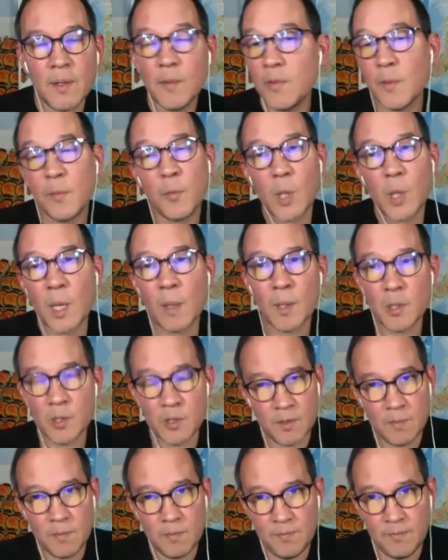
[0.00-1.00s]
In fact, one of the
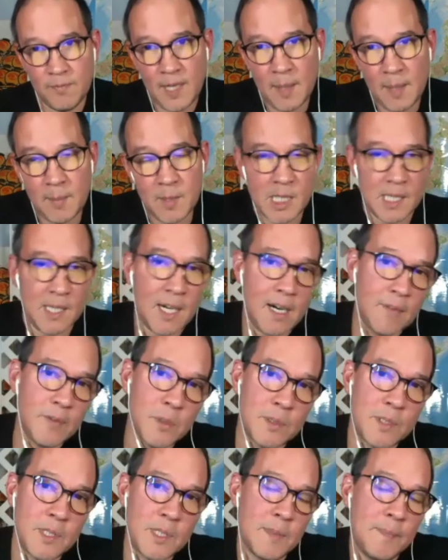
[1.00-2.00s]
most famous
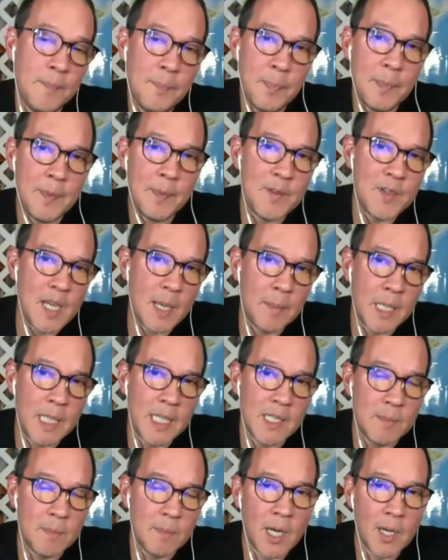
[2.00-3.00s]
novels in
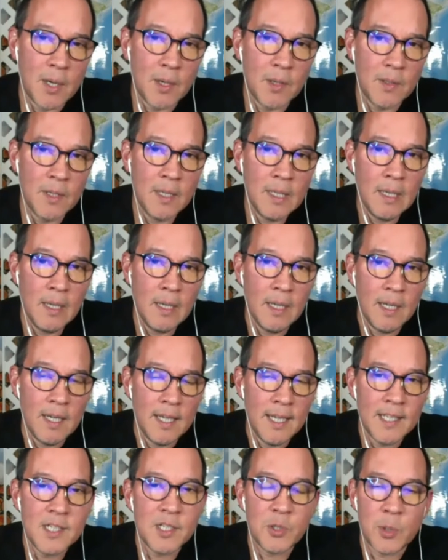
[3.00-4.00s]
Japanese modern
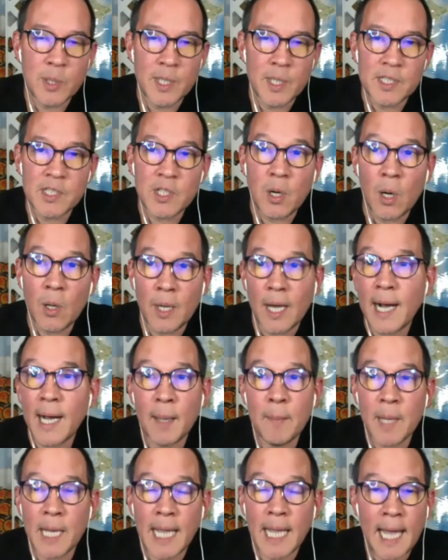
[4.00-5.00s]
history is called I
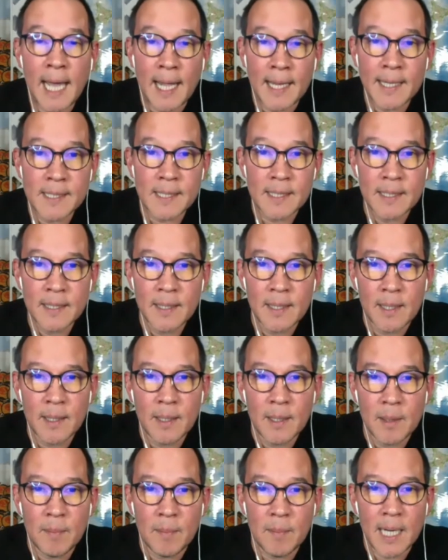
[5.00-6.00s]
Am a Cat
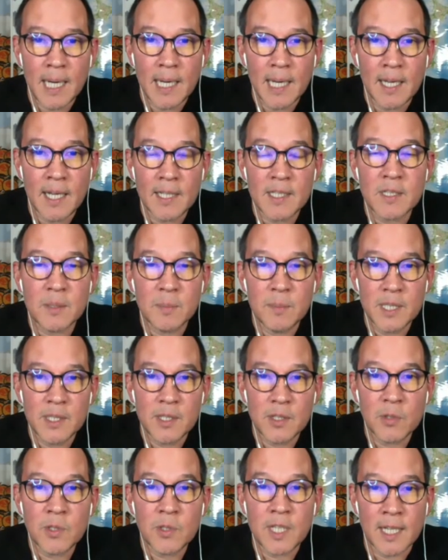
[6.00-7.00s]
by Natsumi
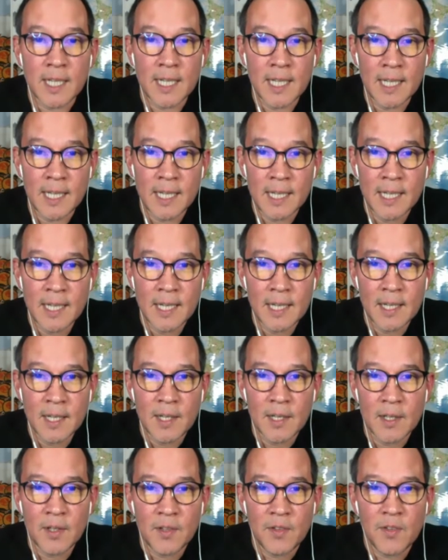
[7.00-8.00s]
Soseki.
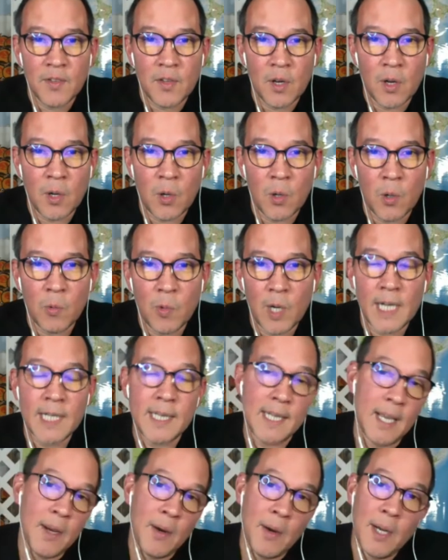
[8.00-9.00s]
So right
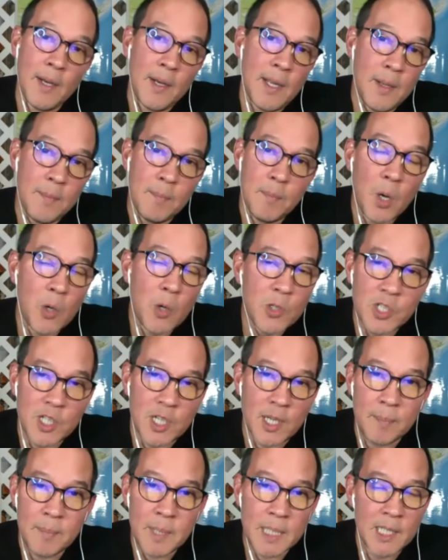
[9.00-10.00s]
there, and most
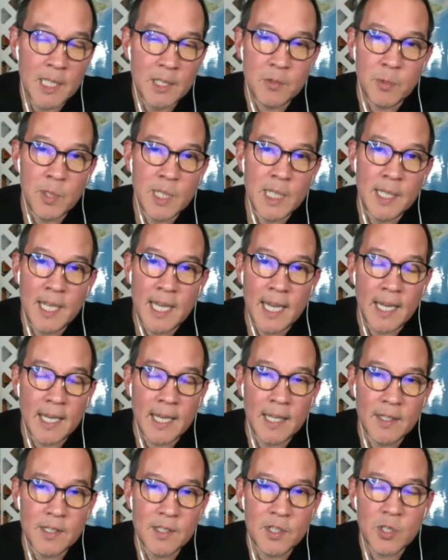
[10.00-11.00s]
Japanese read that
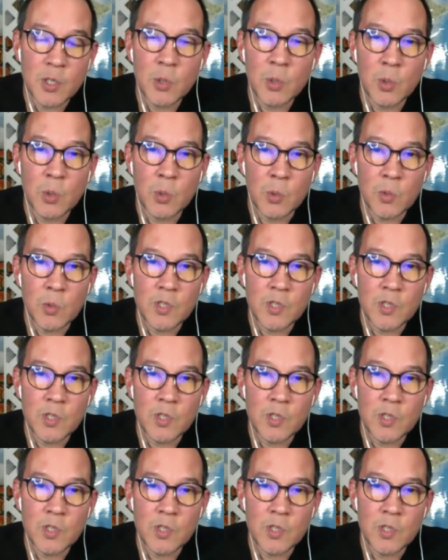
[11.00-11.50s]
in school.